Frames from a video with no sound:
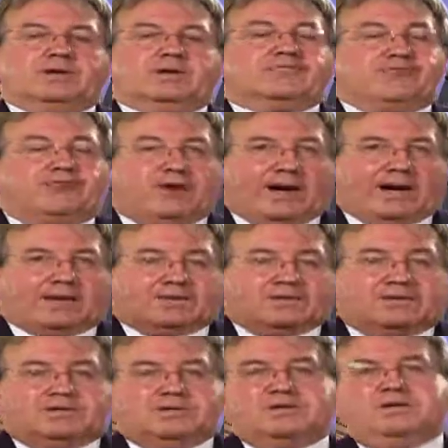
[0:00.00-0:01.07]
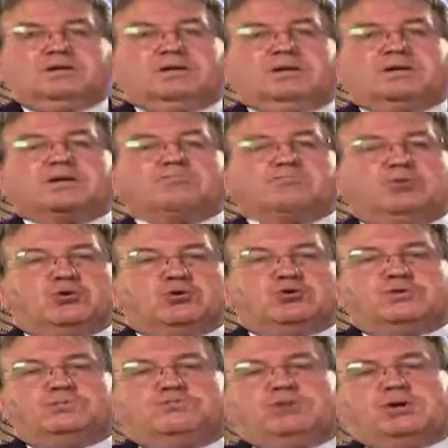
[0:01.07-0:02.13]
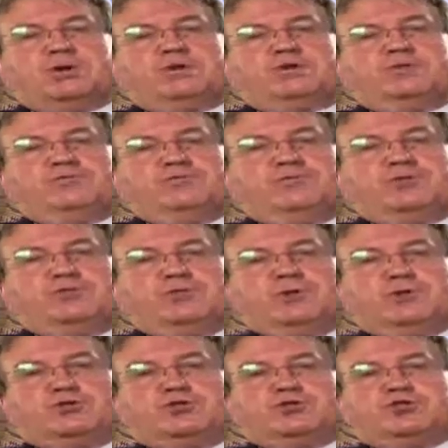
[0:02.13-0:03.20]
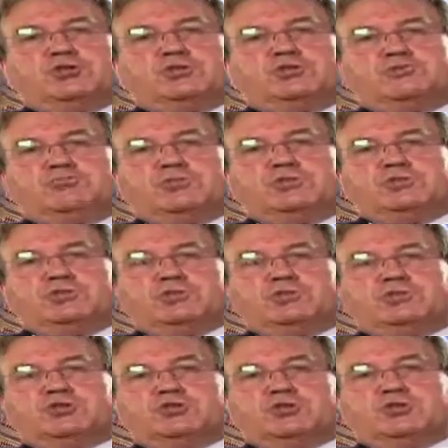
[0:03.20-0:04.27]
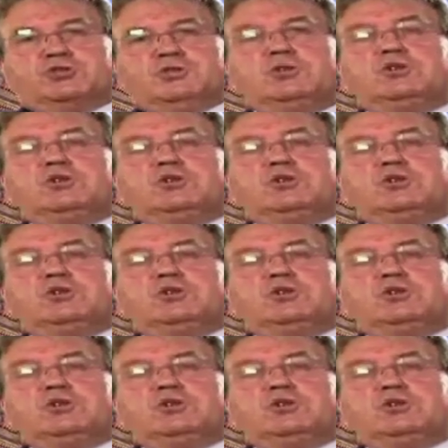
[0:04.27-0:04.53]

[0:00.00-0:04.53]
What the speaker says: In fact, an important part of your literature research